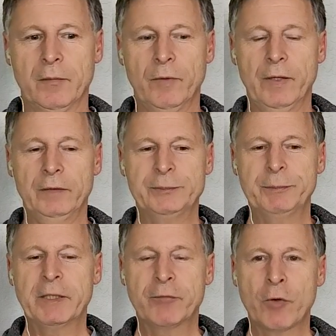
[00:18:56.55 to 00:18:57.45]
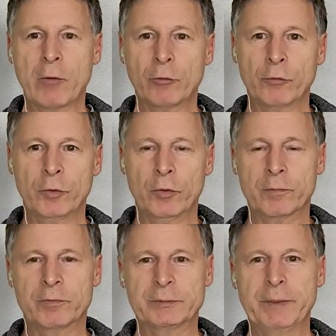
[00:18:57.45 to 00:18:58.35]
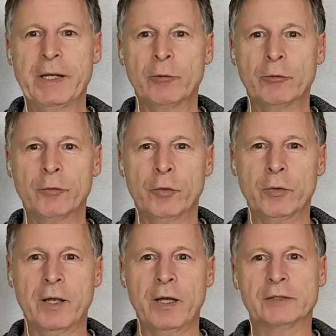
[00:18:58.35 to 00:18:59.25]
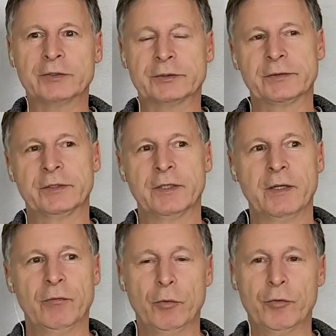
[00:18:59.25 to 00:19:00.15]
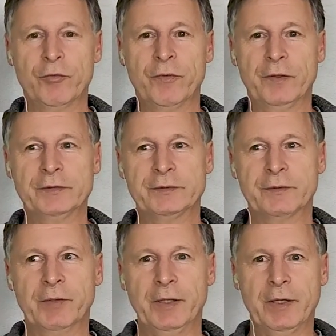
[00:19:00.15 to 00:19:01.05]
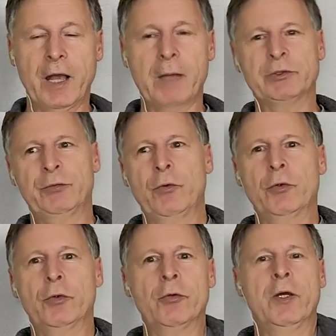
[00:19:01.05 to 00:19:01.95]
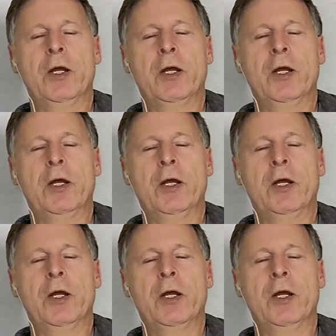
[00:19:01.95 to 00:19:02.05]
Well, speak out of your guts. What first really comes for you?